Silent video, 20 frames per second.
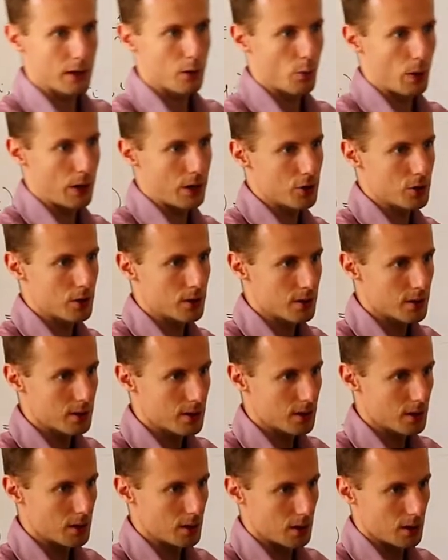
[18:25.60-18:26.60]
equations
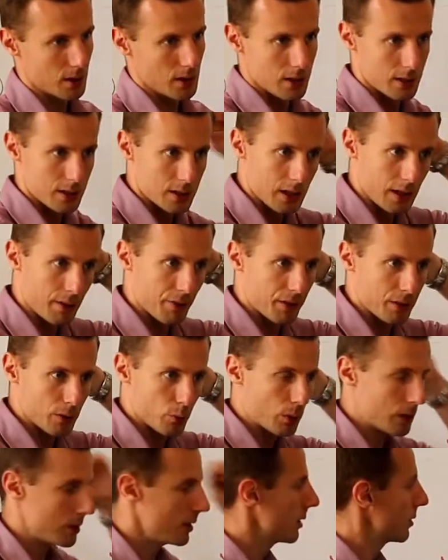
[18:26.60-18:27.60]
saying that
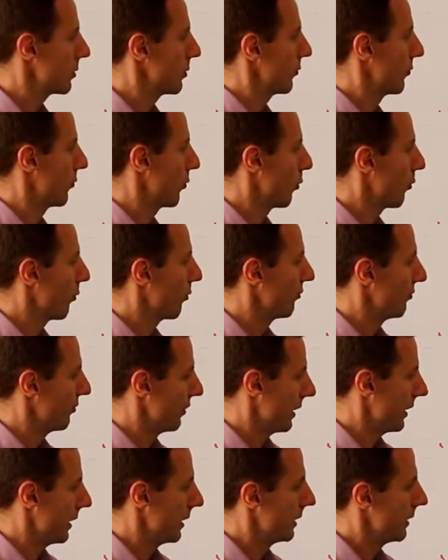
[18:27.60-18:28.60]
we need to
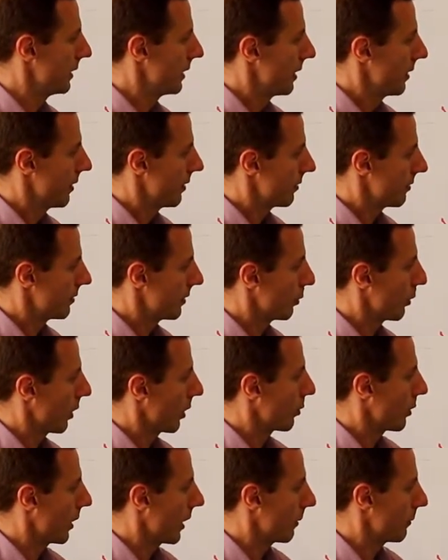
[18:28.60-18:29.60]
fulfill the
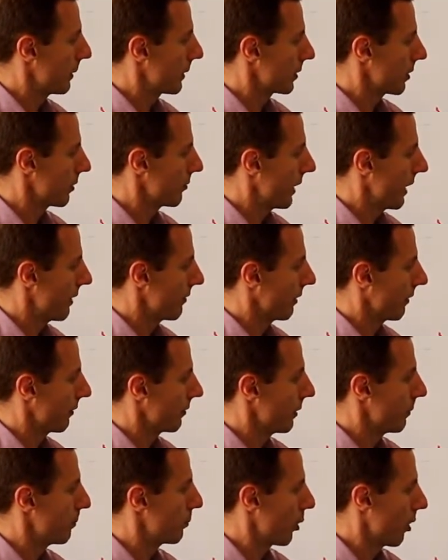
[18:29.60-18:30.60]
requirement of having
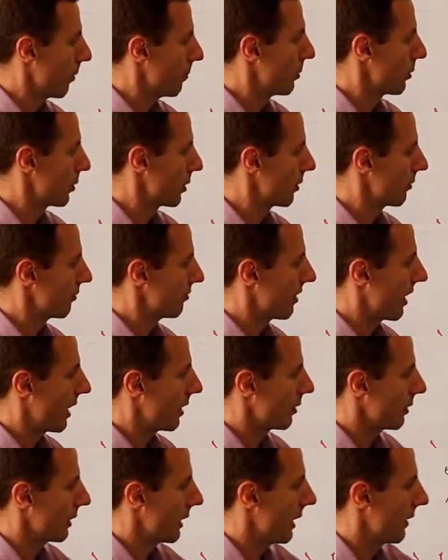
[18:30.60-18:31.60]
the proper
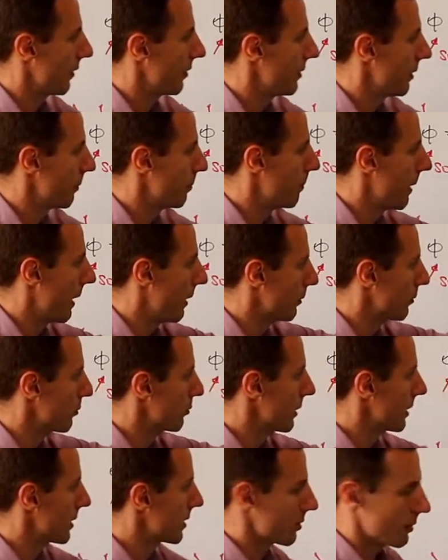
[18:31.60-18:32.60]
value at the
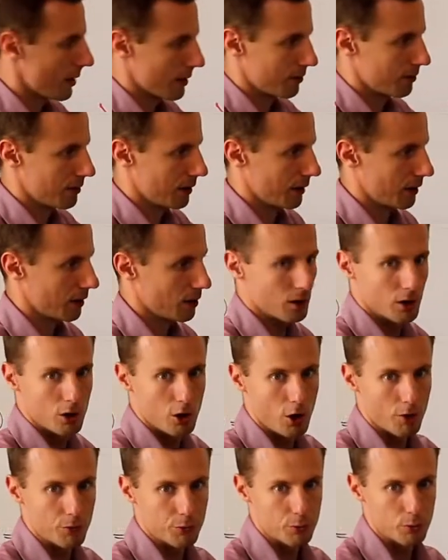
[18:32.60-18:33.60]
boundaries, so at the
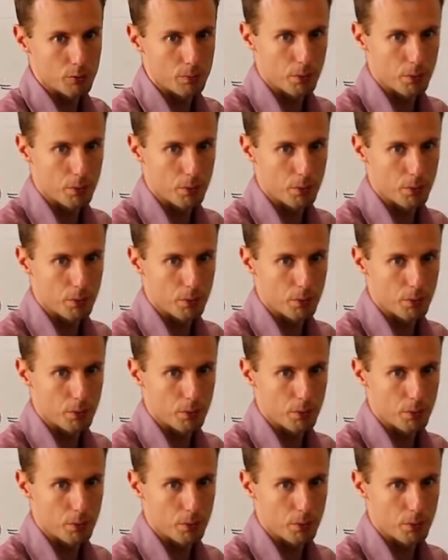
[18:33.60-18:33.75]
control